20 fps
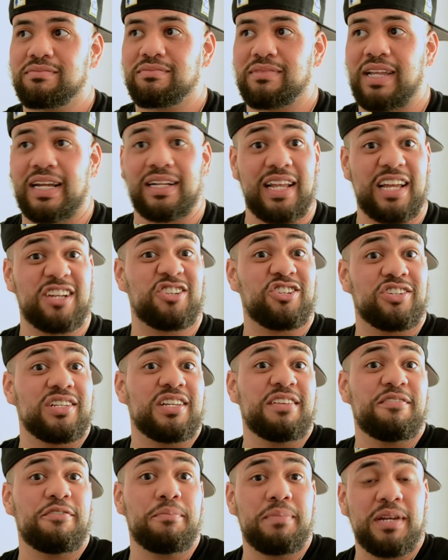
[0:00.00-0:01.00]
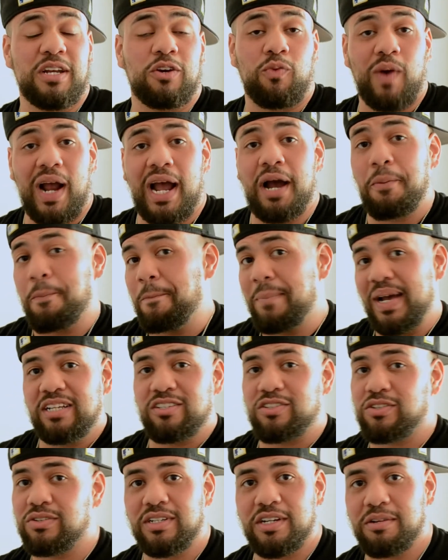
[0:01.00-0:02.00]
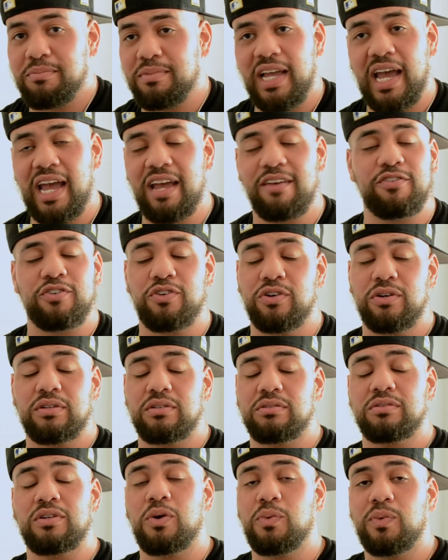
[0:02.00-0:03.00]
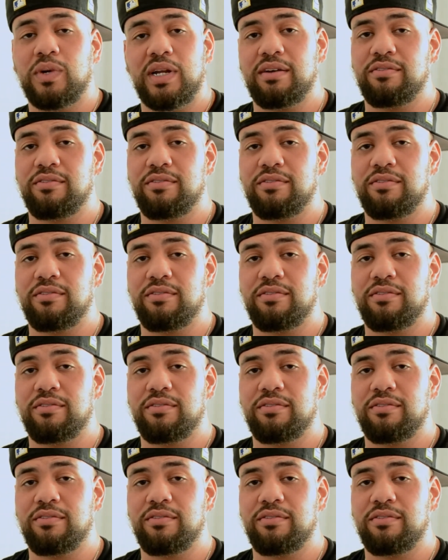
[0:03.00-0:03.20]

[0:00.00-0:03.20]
like they shouldn't even be around based on their behavior, or